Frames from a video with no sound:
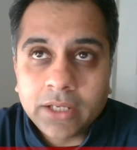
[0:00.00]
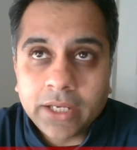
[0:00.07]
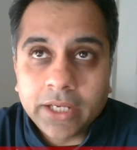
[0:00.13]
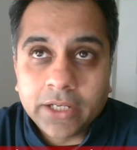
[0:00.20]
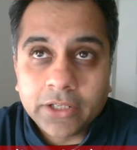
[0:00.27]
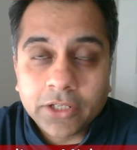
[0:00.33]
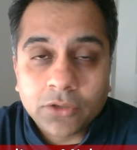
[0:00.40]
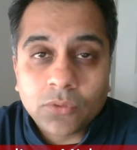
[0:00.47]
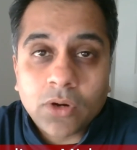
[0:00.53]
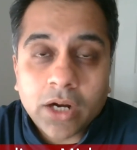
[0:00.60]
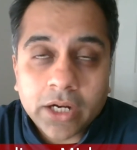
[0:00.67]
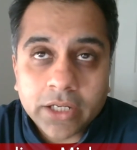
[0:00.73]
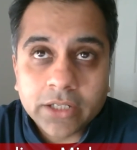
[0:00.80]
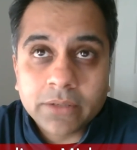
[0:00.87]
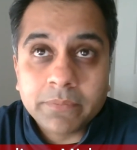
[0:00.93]
a
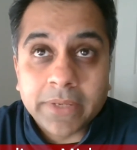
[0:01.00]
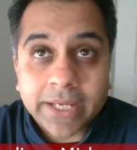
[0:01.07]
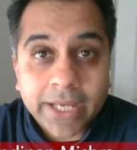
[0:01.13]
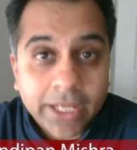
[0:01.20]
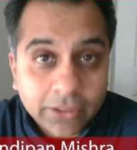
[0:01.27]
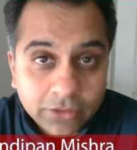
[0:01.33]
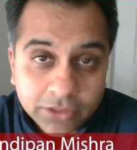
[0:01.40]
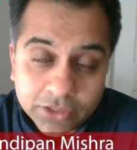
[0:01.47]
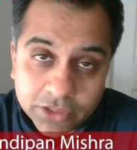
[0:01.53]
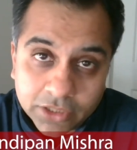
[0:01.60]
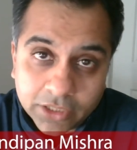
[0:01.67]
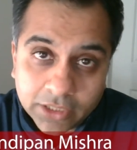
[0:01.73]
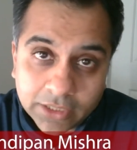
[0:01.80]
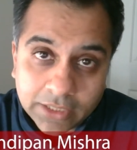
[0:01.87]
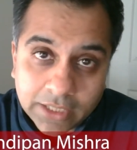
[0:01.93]
required mechanical
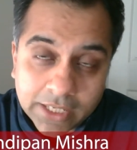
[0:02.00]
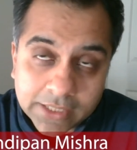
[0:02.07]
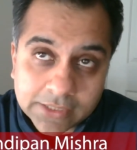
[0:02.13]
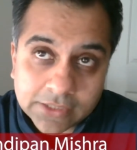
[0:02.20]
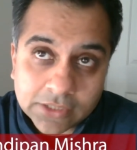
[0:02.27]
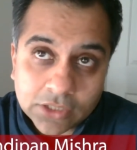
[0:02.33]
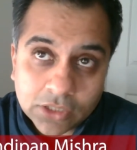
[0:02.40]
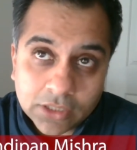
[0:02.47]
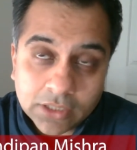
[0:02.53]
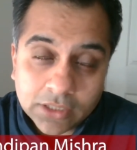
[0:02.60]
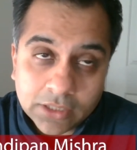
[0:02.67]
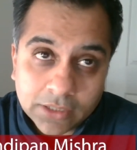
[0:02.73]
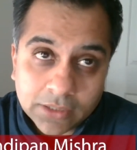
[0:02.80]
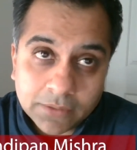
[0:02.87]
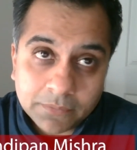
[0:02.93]
engineering class
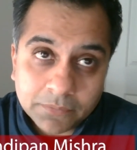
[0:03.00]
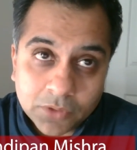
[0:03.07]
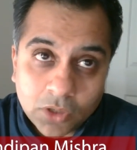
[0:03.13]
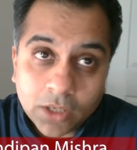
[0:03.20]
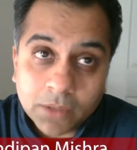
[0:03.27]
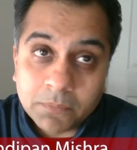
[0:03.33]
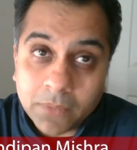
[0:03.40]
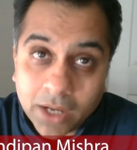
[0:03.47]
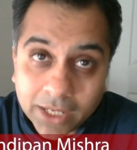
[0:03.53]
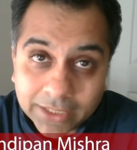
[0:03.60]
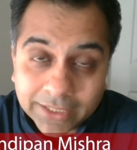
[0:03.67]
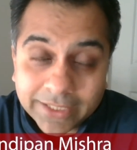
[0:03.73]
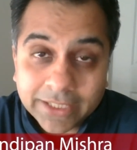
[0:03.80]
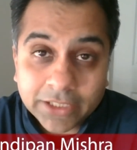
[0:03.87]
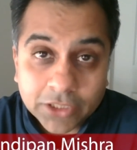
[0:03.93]
um, called
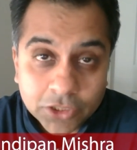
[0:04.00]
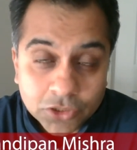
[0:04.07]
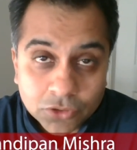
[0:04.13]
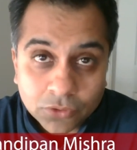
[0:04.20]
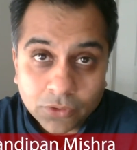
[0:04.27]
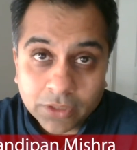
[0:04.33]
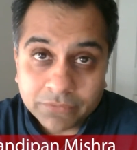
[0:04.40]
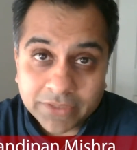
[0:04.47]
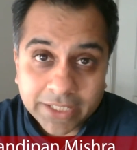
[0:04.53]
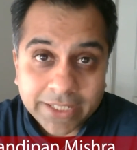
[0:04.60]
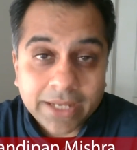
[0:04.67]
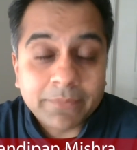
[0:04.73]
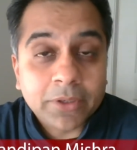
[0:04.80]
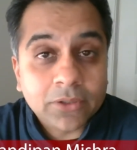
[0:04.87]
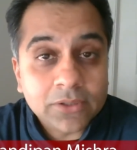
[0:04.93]
Modeling and Control of
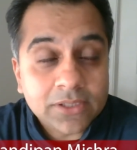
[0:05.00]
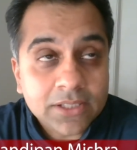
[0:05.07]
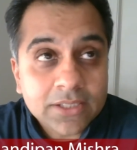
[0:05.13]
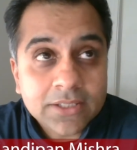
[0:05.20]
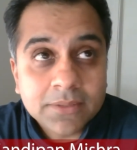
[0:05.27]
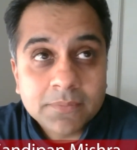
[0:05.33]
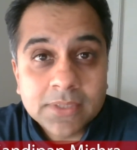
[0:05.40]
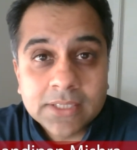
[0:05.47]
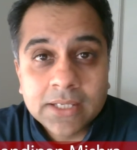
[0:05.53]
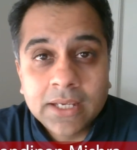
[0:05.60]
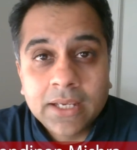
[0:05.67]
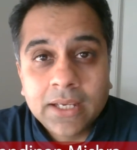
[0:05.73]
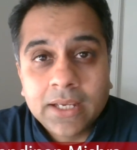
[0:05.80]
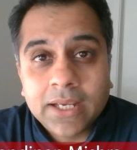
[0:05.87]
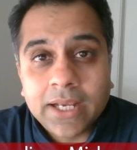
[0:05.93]
Dynamical Systems.
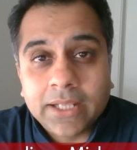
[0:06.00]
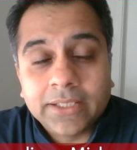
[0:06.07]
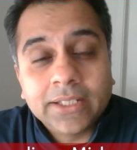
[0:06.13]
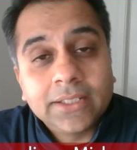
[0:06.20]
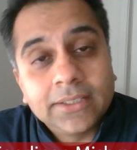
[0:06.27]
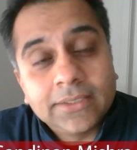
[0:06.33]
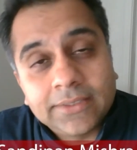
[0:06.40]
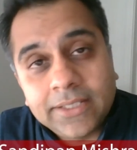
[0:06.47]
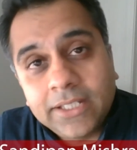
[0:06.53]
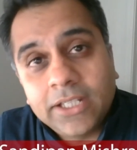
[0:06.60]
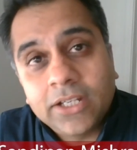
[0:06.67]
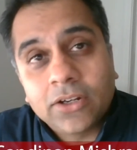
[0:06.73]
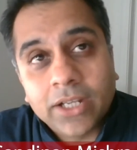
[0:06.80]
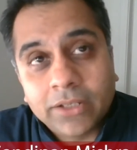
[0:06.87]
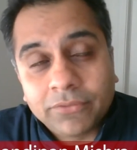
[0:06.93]
And then at the
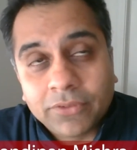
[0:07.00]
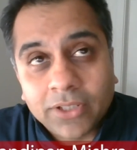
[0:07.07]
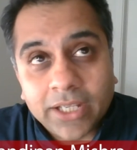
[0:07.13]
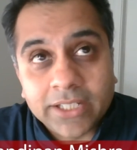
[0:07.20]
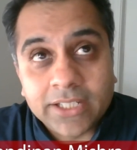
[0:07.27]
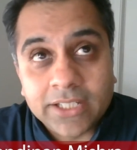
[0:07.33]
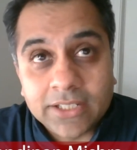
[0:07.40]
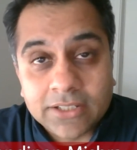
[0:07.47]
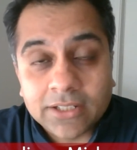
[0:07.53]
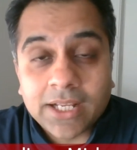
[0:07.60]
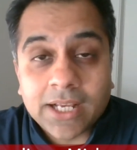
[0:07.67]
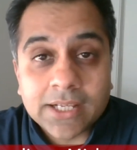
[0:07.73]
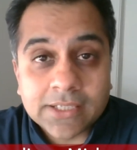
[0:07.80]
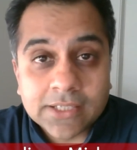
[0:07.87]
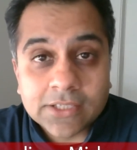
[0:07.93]
senior level, I teach
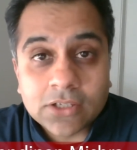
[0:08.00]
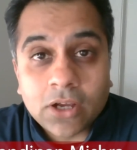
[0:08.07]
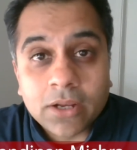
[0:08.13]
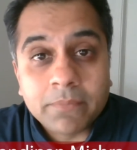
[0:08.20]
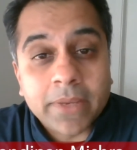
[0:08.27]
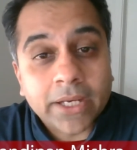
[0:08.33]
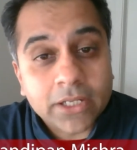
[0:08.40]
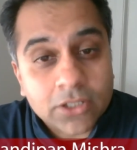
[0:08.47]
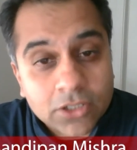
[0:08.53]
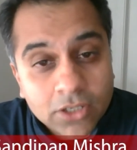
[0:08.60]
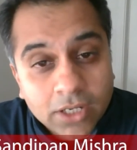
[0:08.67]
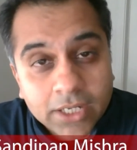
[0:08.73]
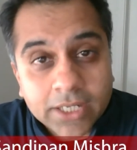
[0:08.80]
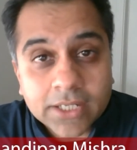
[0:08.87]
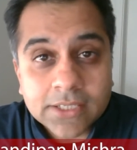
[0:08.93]
classes on
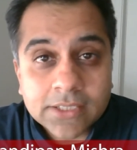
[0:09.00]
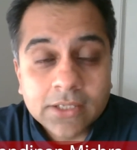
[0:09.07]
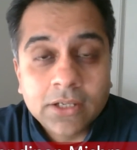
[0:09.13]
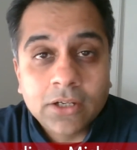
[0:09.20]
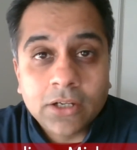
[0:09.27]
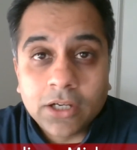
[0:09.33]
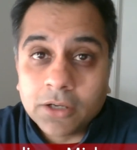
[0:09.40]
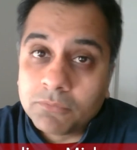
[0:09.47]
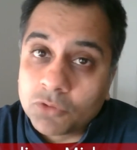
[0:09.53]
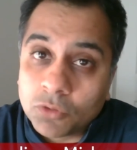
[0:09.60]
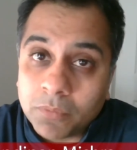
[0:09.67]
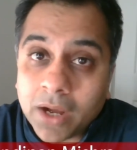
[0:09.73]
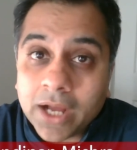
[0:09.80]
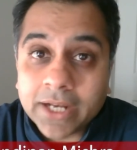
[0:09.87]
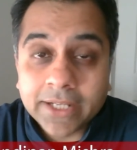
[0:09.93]
mechatronics, um,
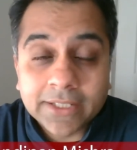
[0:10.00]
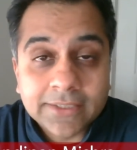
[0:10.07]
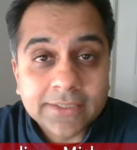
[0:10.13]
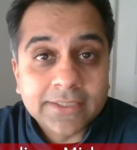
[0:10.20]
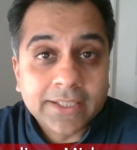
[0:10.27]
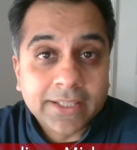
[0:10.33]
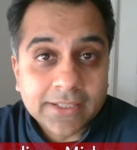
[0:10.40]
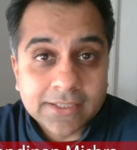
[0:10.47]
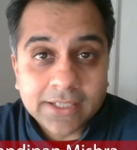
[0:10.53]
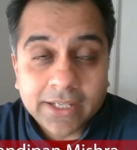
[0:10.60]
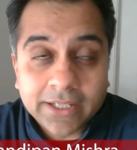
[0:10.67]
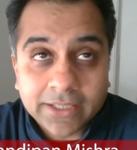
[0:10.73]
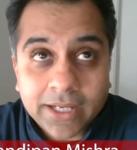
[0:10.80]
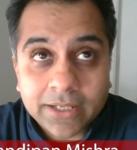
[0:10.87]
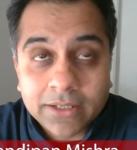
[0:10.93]
robotics, things like
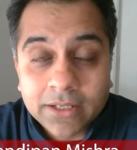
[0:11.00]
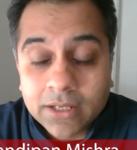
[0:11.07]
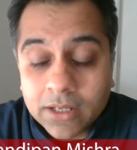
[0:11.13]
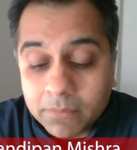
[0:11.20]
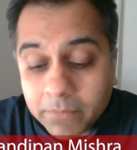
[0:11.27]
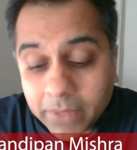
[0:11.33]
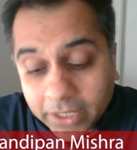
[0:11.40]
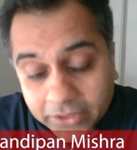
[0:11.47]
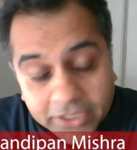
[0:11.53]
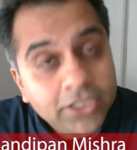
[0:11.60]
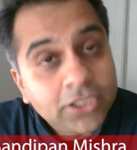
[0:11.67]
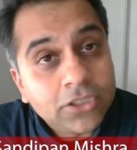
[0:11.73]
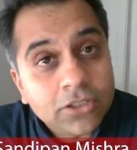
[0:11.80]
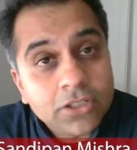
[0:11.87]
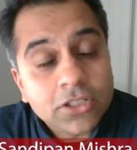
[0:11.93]
that. My
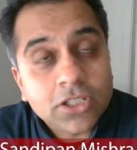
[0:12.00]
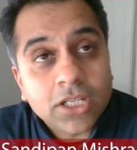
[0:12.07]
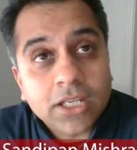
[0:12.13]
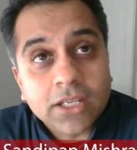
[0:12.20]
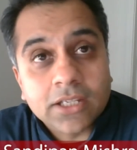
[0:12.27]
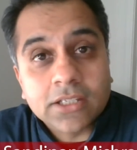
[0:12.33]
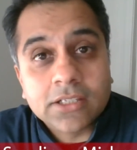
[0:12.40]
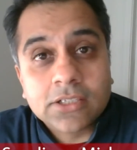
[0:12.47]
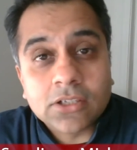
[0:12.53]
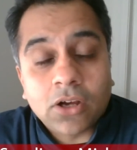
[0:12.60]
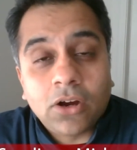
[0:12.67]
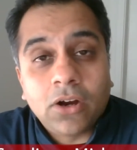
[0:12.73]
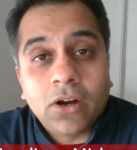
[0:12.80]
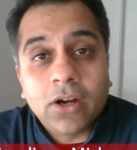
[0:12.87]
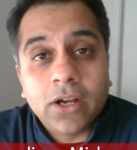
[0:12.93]
research is
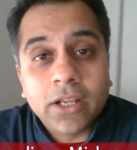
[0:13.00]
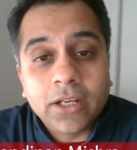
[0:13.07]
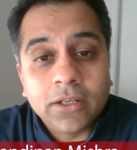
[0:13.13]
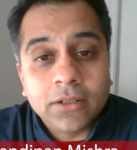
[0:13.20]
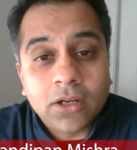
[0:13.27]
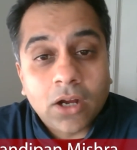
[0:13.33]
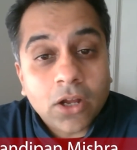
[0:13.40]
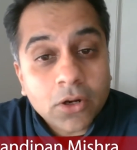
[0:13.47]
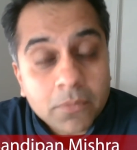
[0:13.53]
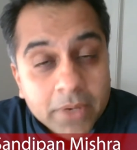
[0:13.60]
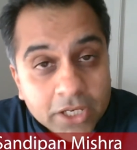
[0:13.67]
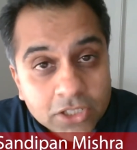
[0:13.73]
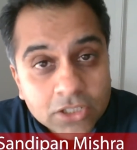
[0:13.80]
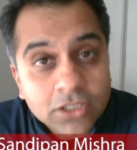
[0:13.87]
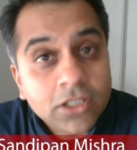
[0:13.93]
on
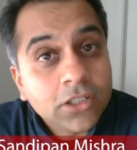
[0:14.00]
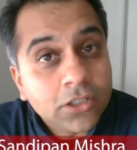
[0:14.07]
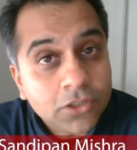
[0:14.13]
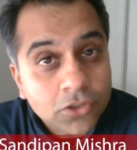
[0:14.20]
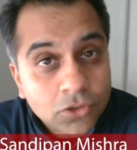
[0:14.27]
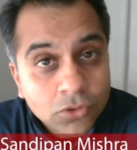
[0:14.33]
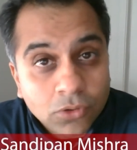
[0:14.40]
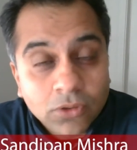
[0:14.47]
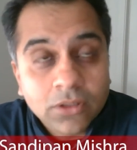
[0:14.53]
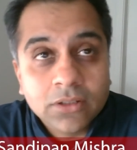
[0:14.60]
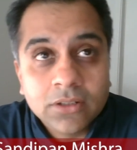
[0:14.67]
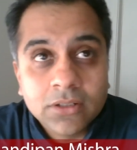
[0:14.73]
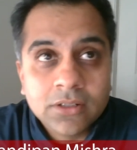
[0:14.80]
automation and control.